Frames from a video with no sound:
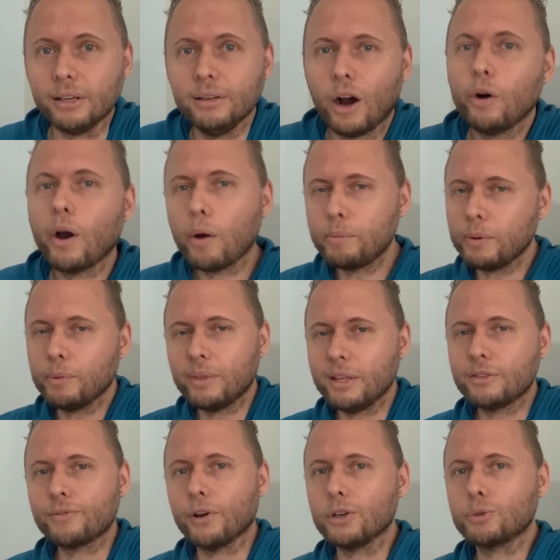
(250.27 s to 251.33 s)
I'll help you with
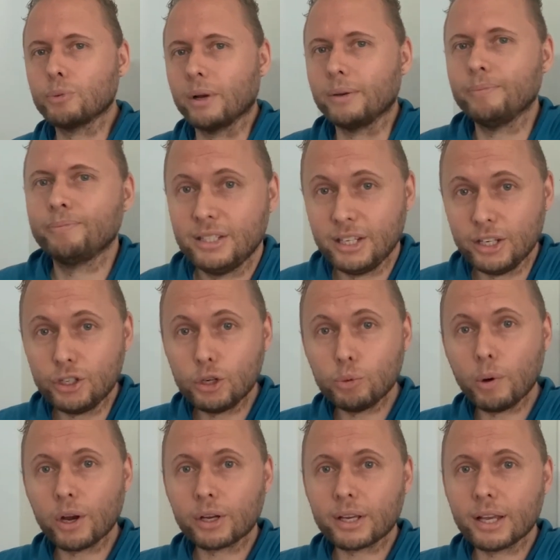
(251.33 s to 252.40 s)
this first one. Did you
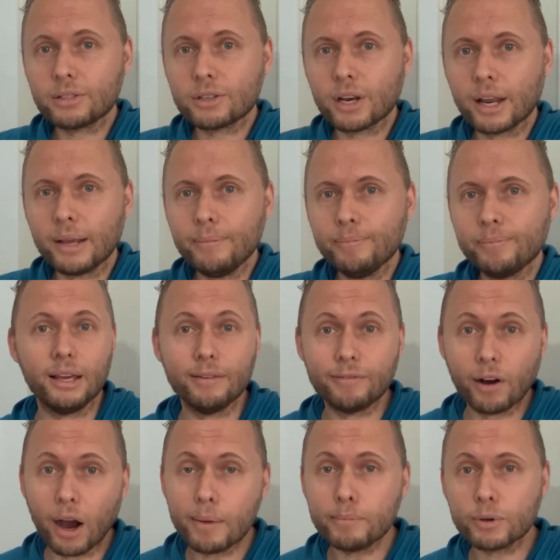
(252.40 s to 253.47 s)
work yesterday? If
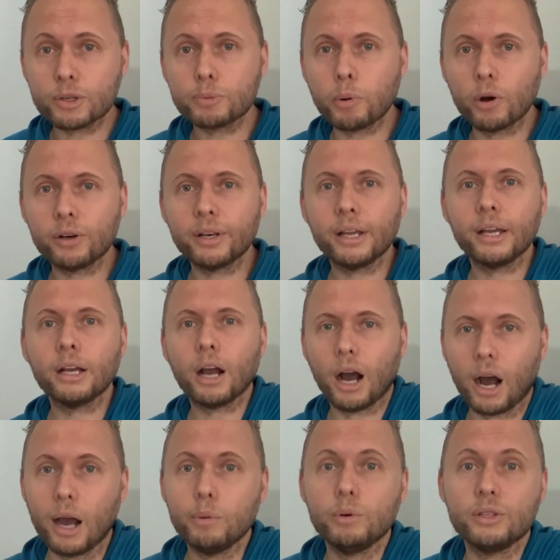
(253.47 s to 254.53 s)
I'm responding,
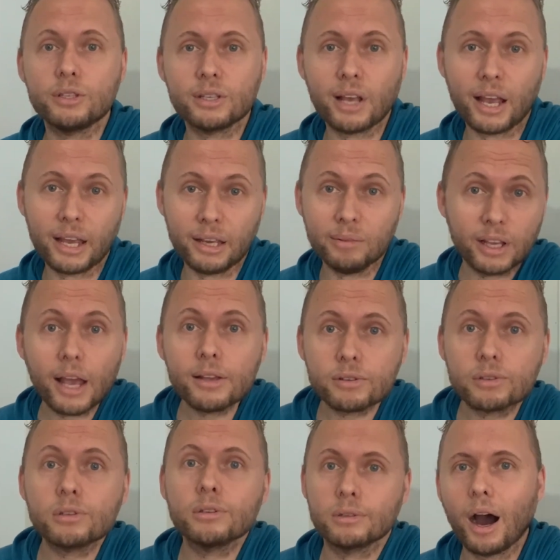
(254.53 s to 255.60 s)
I would say,
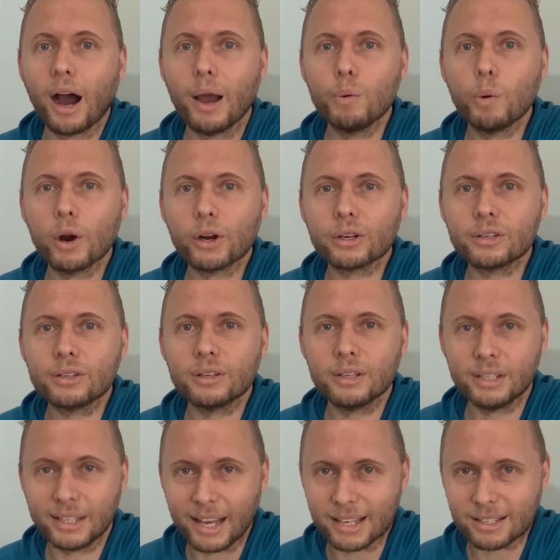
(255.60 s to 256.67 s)
yes, I worked
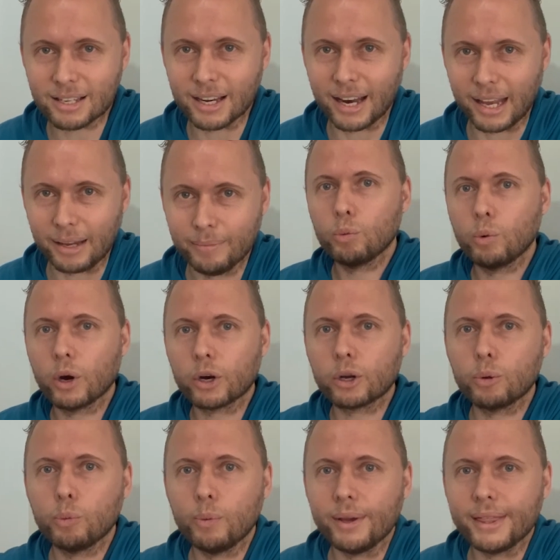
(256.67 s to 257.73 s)
yesterday. Work
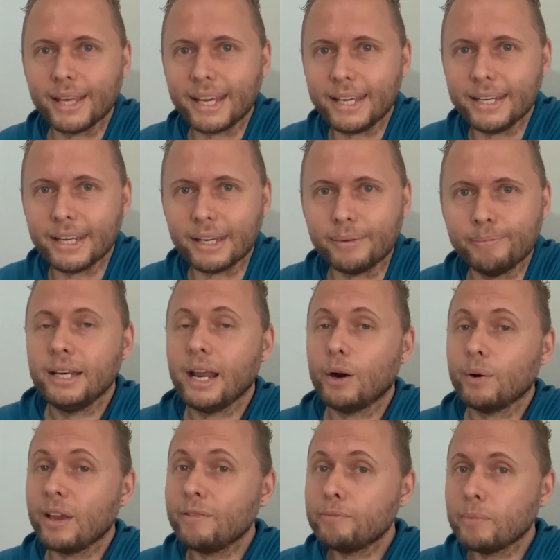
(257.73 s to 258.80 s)
with ed. Now,
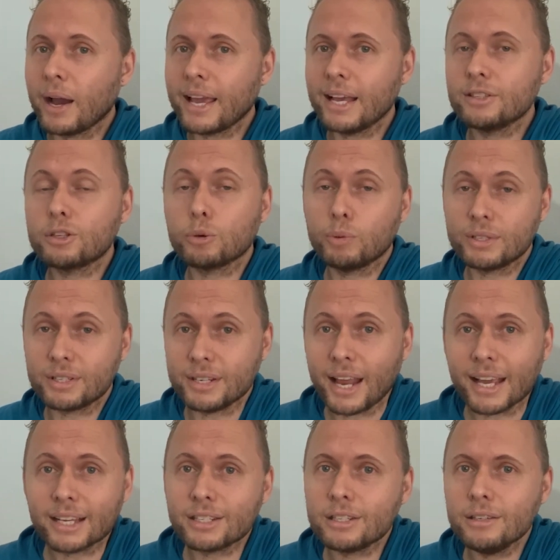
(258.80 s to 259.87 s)
if my answer was
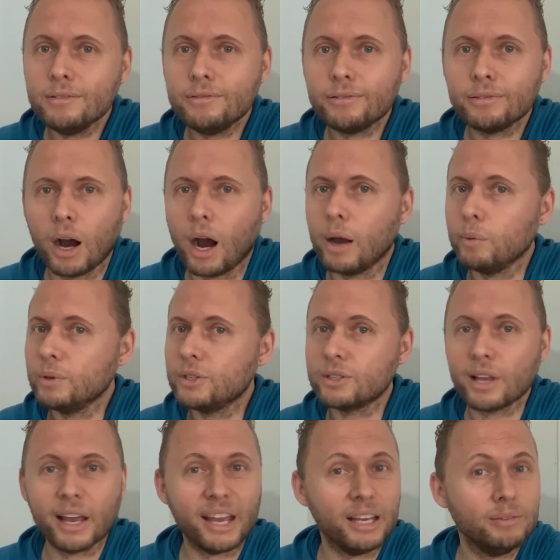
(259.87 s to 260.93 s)
negative, I would
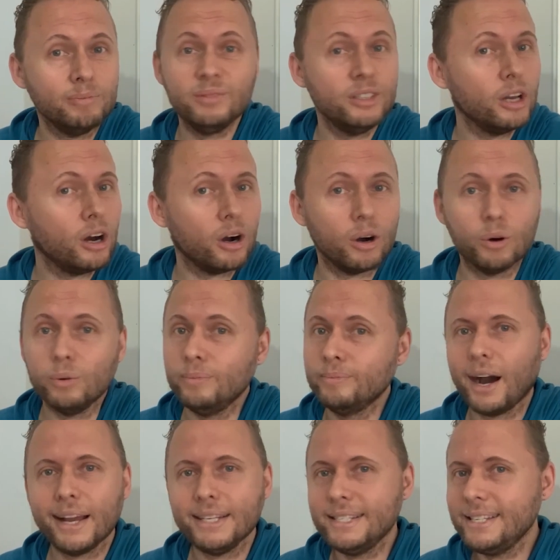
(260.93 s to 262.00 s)
say, no,
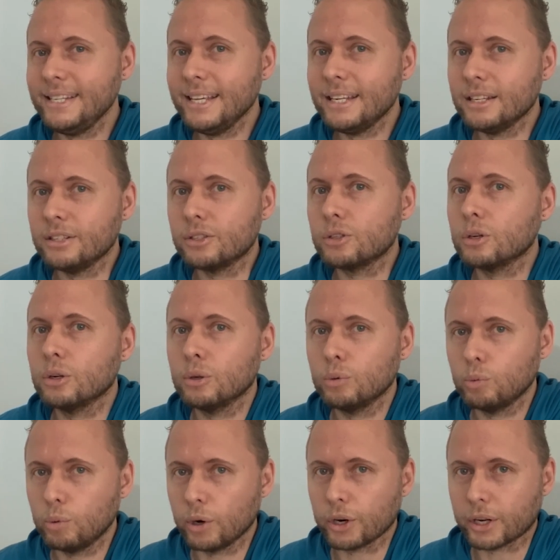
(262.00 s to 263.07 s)
I didn't
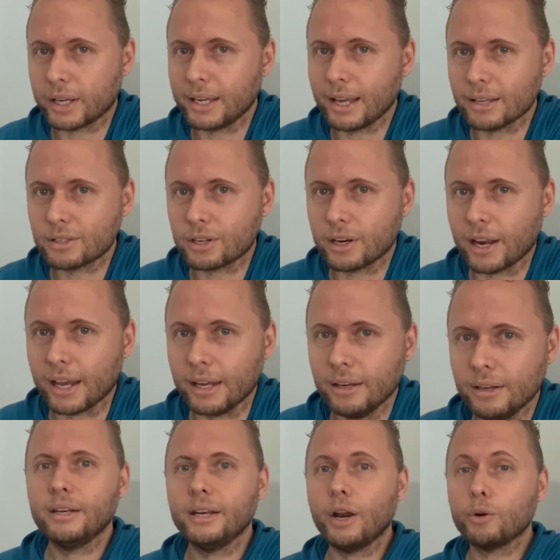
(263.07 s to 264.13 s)
work yesterday.
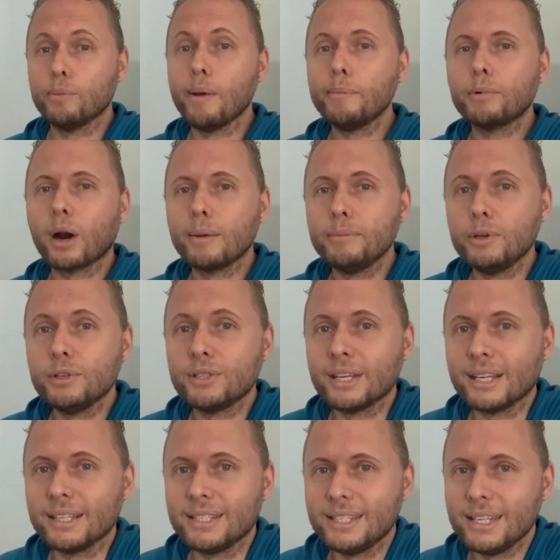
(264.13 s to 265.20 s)
Now remember, I'm
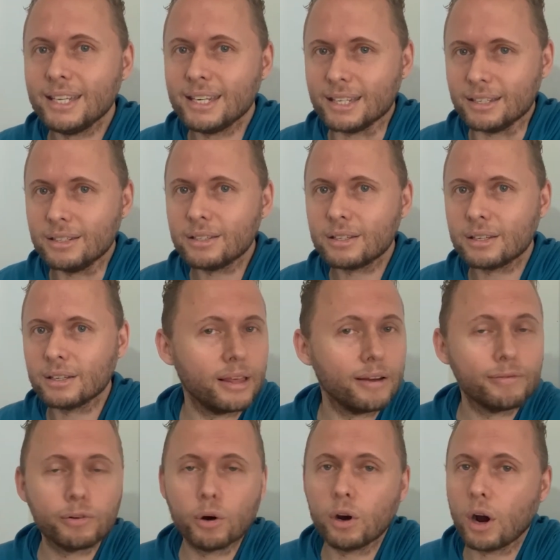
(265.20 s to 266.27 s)
using didn't,
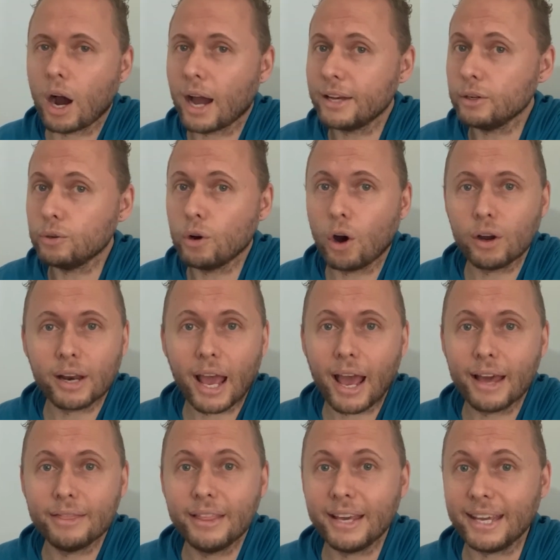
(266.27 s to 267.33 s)
therefore I do not
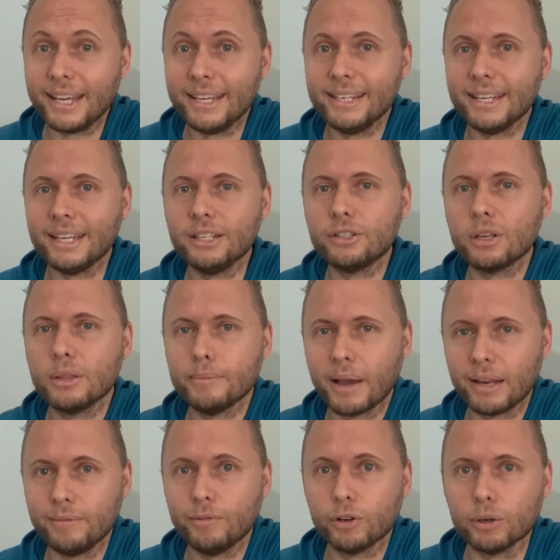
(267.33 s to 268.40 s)
add the ed to the
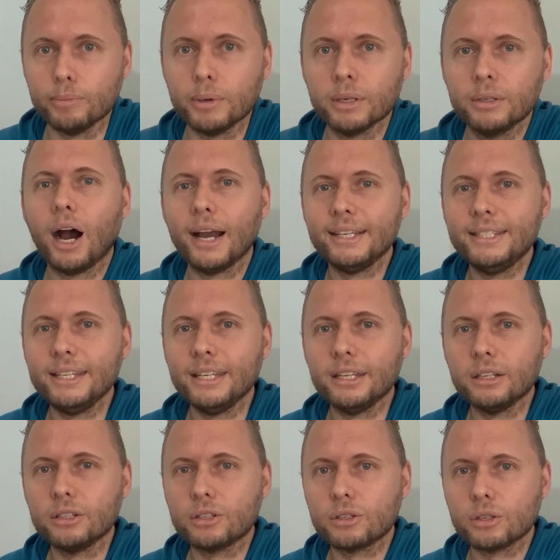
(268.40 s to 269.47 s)
main verb. I
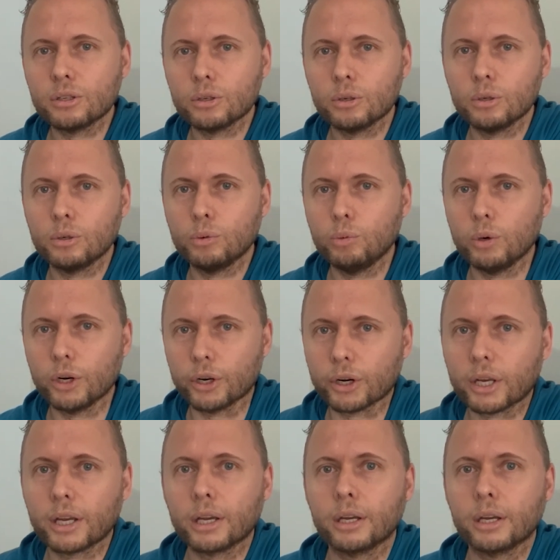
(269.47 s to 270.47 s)
didn't work.